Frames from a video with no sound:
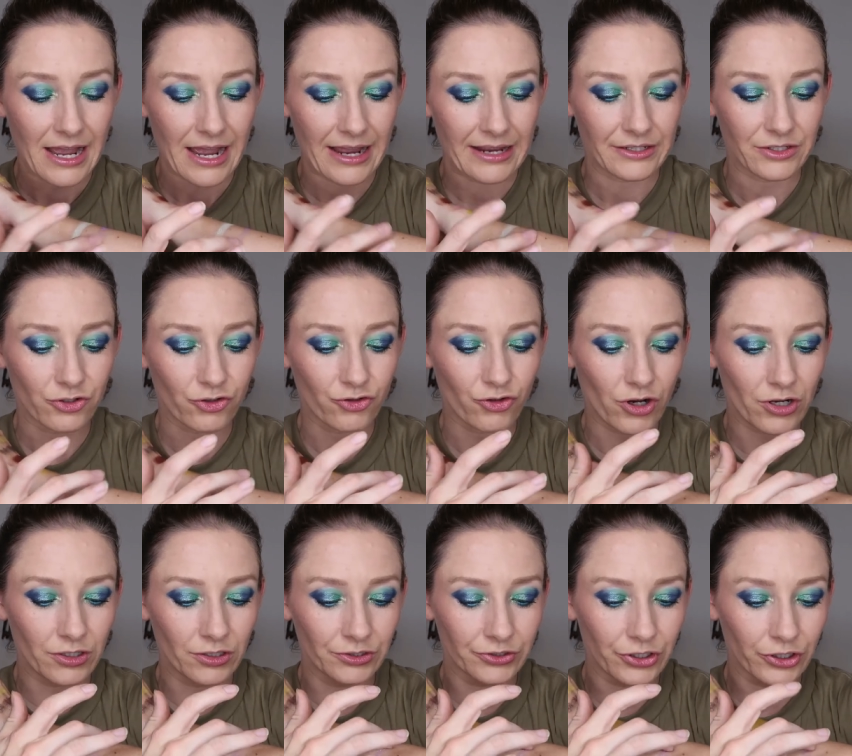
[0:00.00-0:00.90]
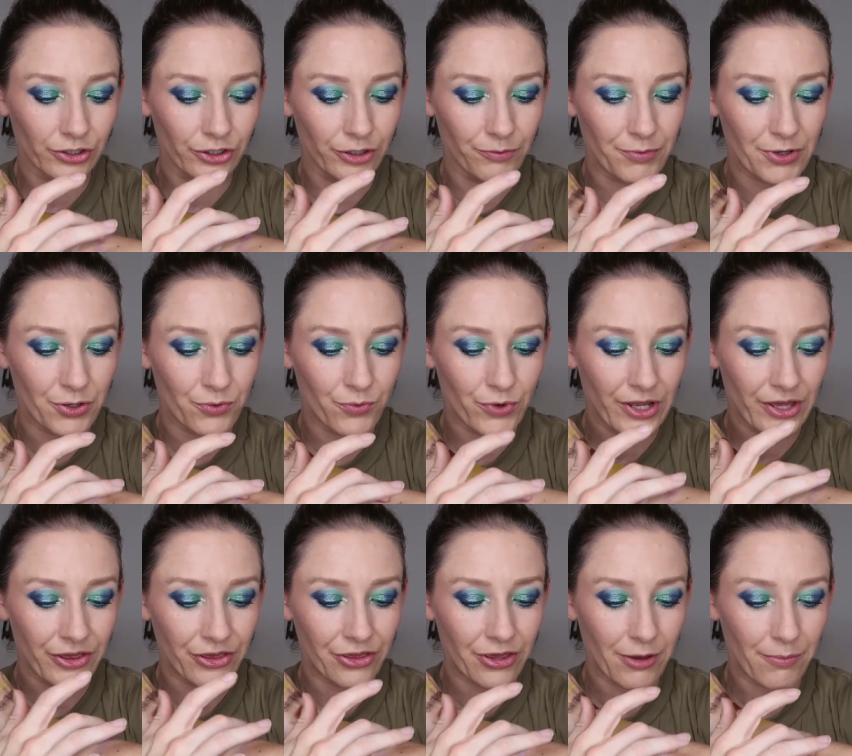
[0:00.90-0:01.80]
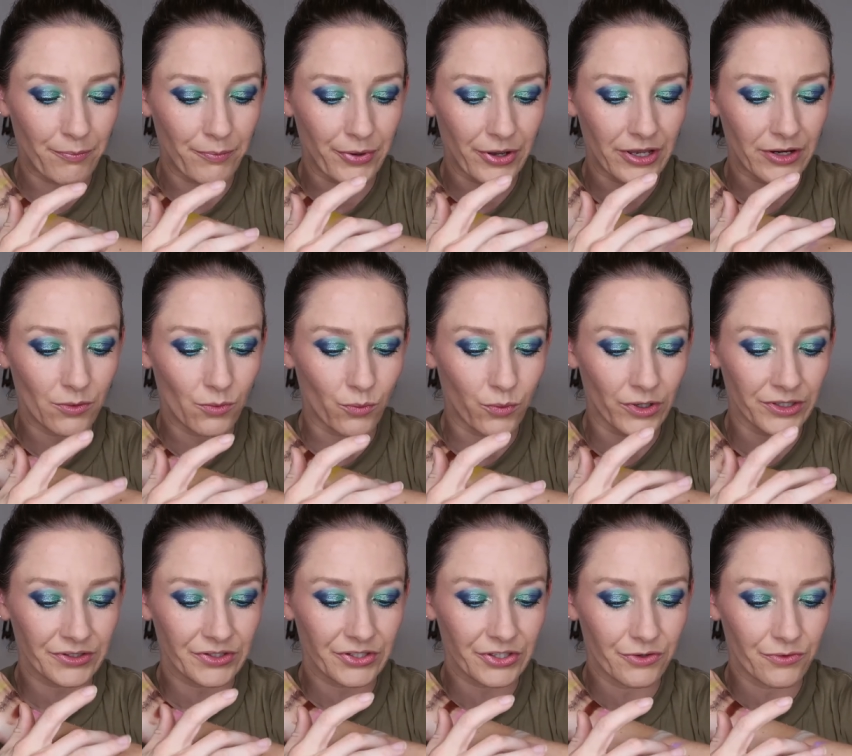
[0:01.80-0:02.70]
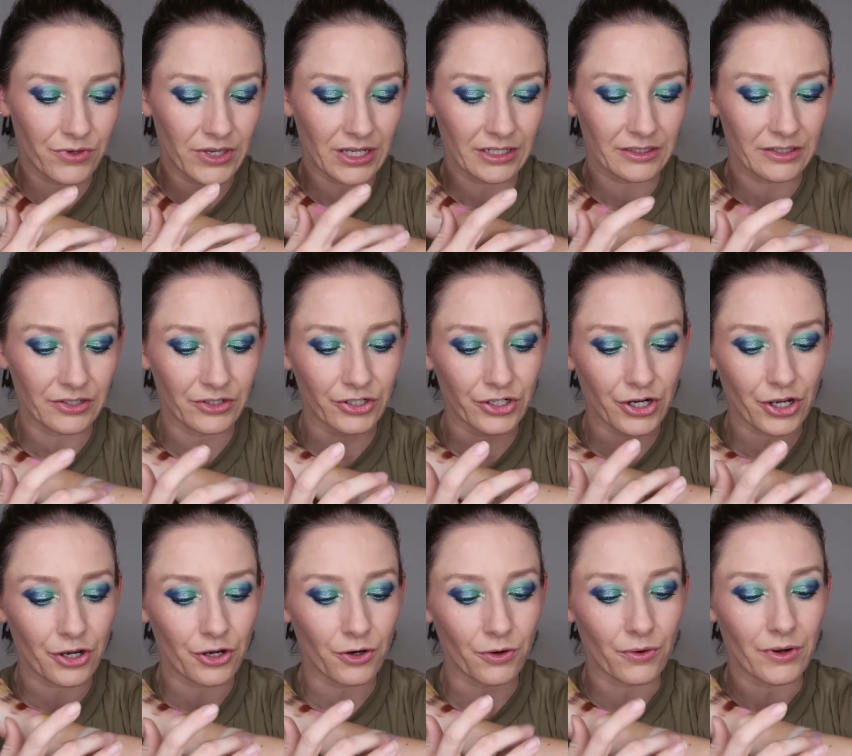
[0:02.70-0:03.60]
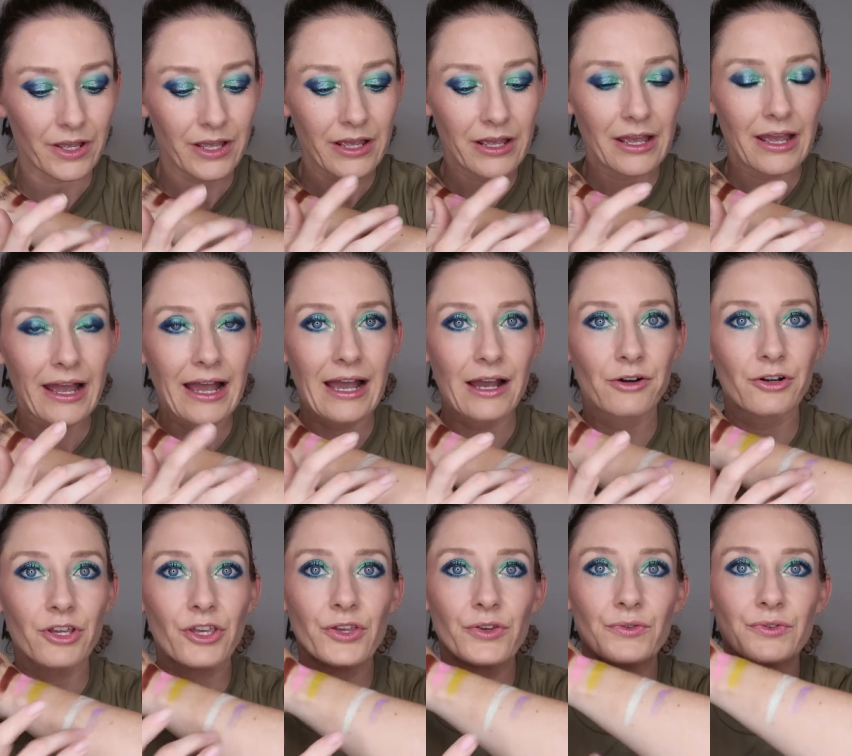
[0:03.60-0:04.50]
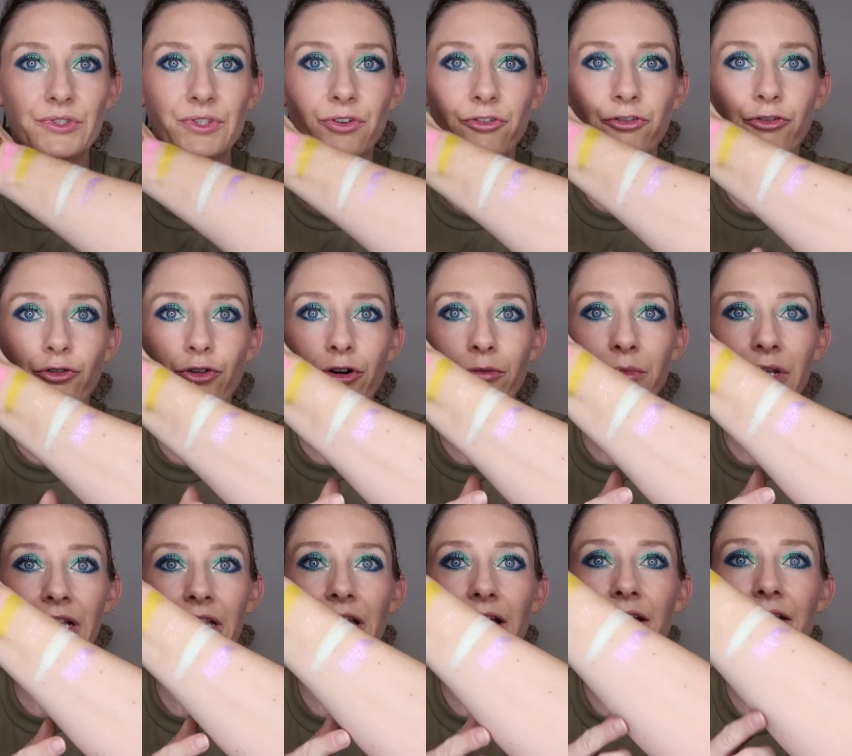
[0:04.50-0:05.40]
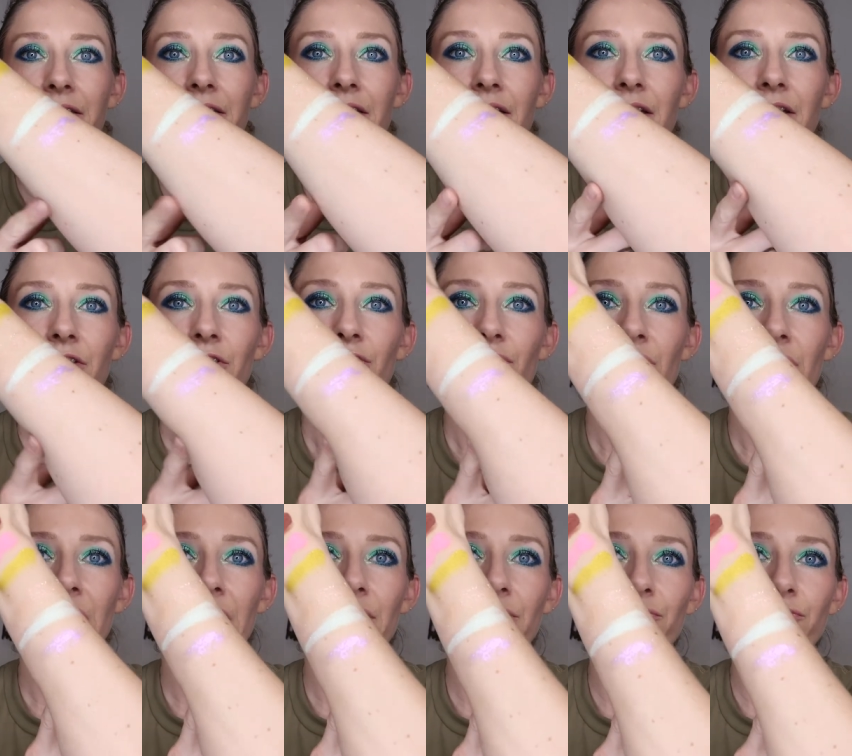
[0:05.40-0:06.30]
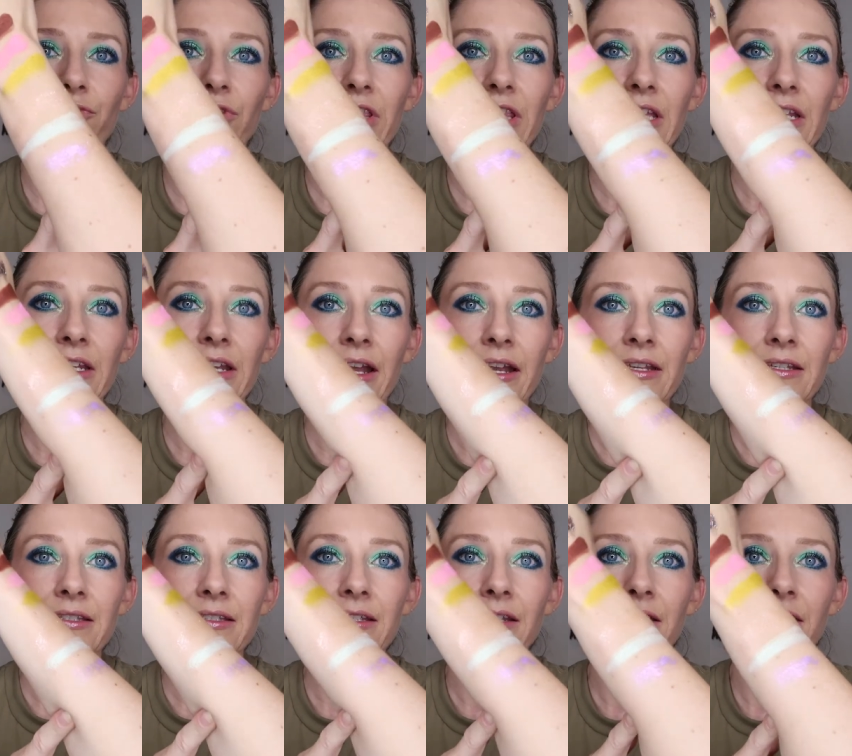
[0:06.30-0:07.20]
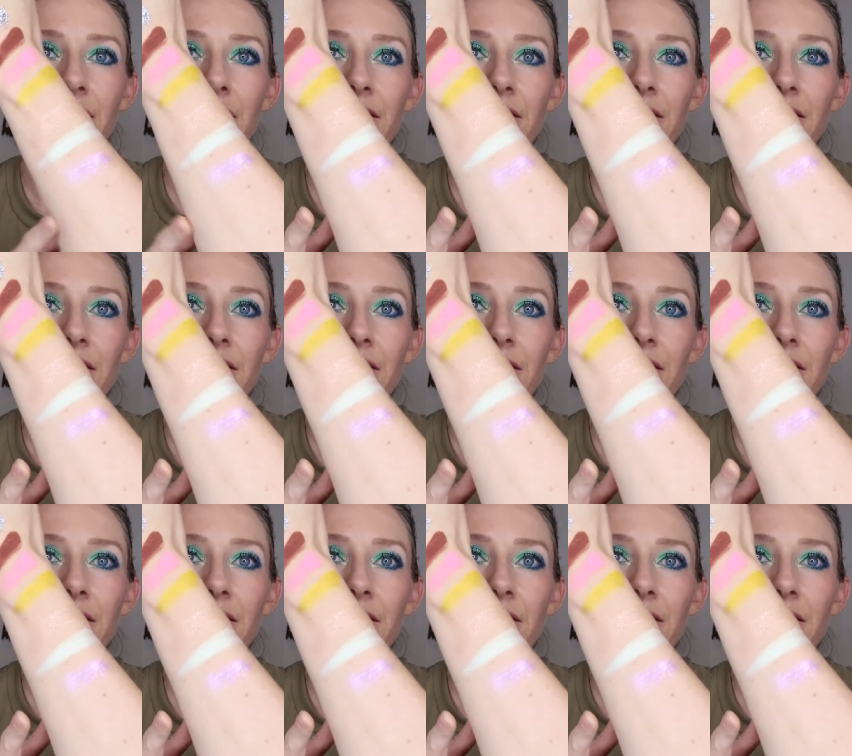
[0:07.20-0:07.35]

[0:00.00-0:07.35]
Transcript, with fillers: I struggled a little bit with, but once you get to know how to use the formula, you can get a really nice